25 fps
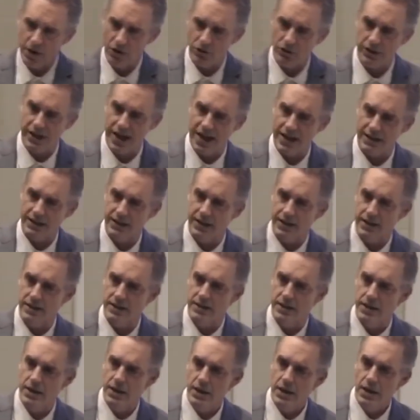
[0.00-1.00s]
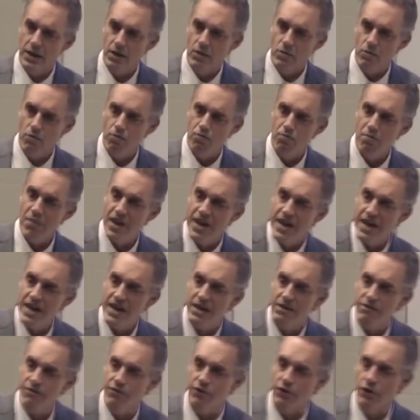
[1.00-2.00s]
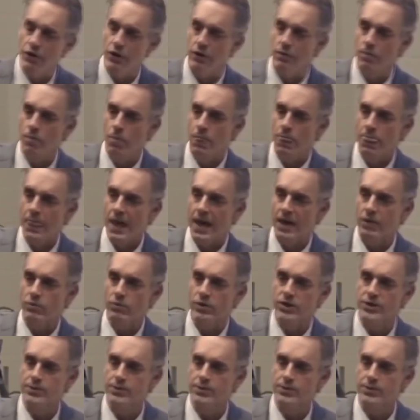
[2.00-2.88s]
about that that's meaningful and